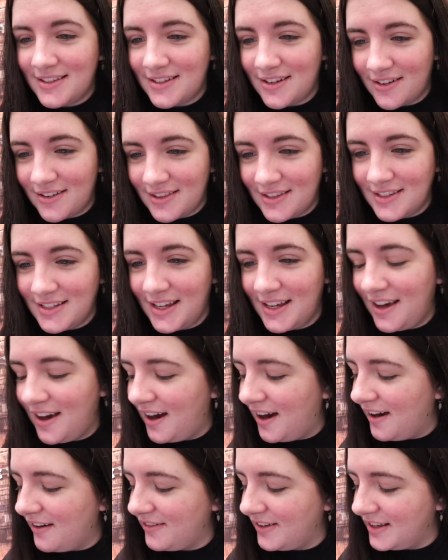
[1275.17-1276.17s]
started the day
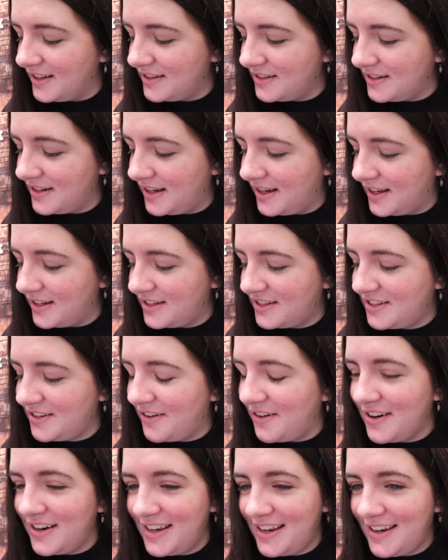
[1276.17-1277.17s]
off yesterday at
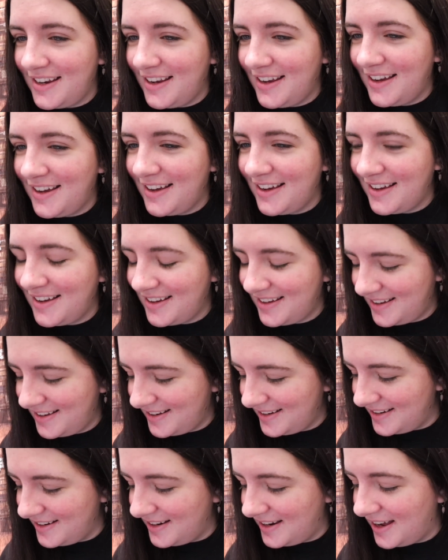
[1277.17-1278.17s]

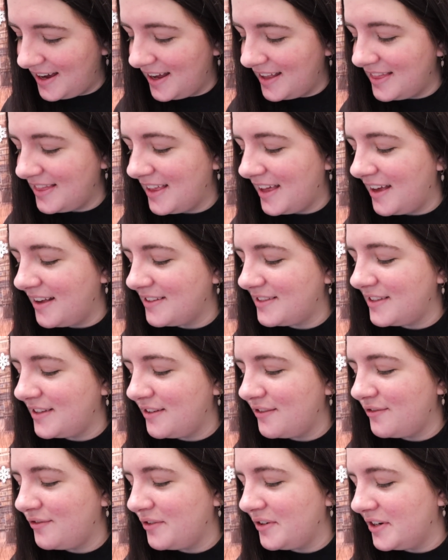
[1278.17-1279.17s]

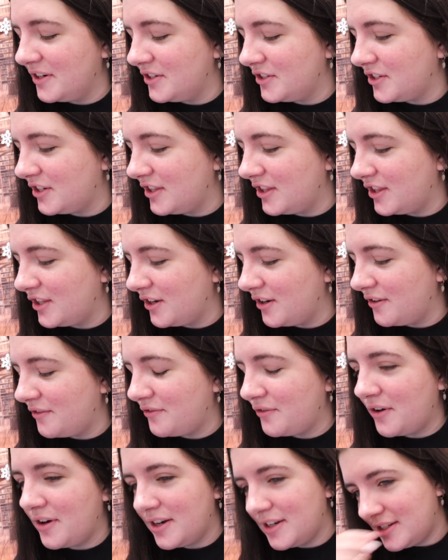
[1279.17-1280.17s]

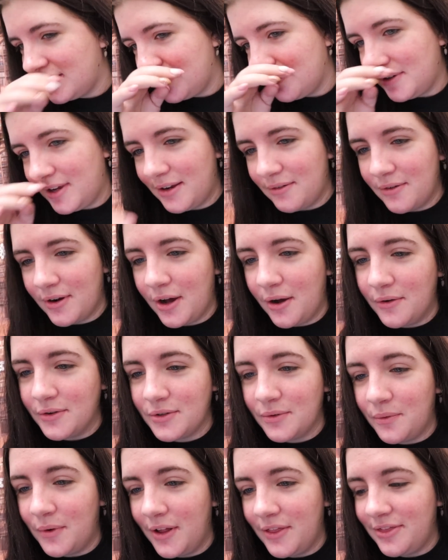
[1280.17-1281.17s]
29,434. So we
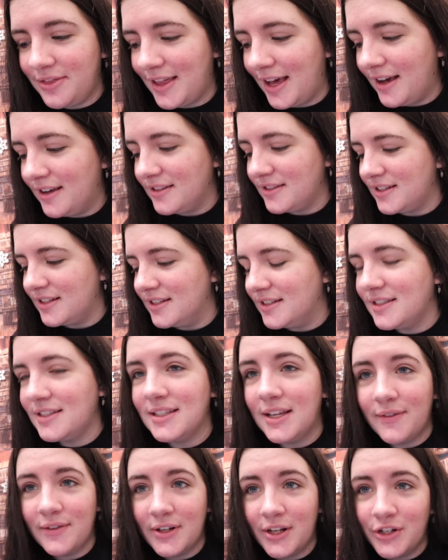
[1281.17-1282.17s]
wrote
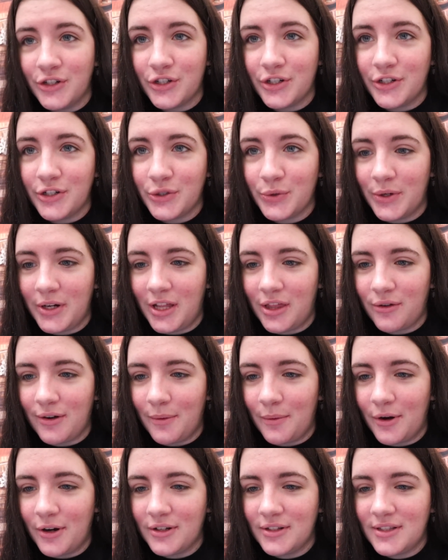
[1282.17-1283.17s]
1,723
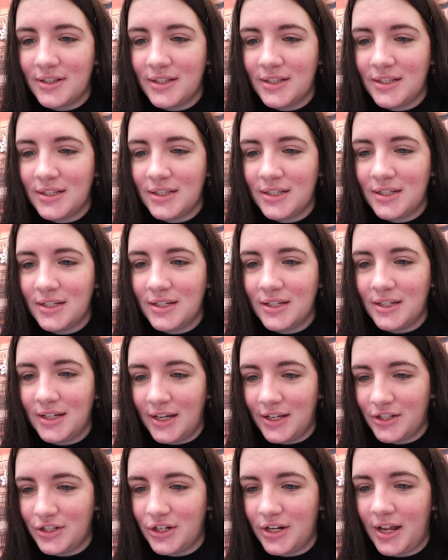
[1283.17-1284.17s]
words
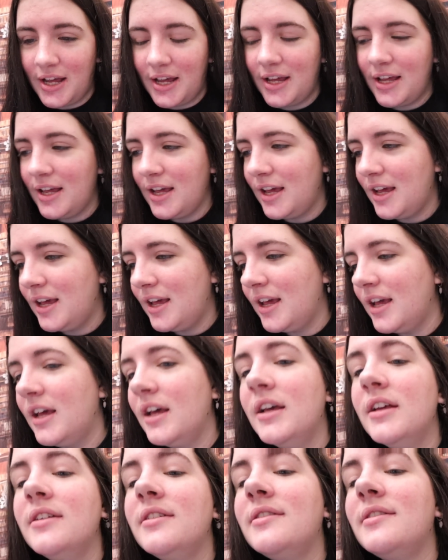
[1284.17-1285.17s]
yesterday.
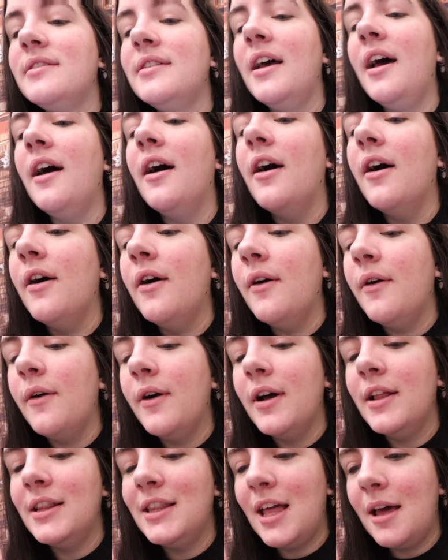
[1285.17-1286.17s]

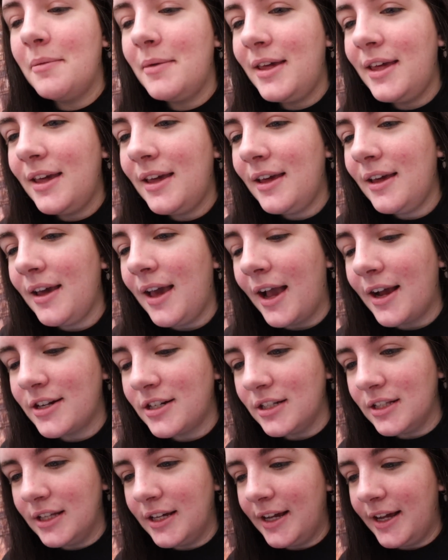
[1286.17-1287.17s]
So, let me
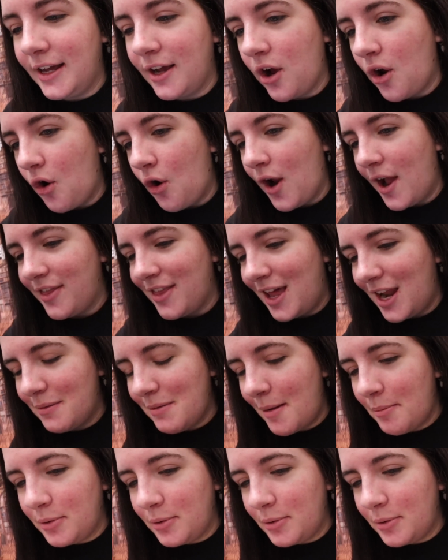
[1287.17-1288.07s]
actually write that on my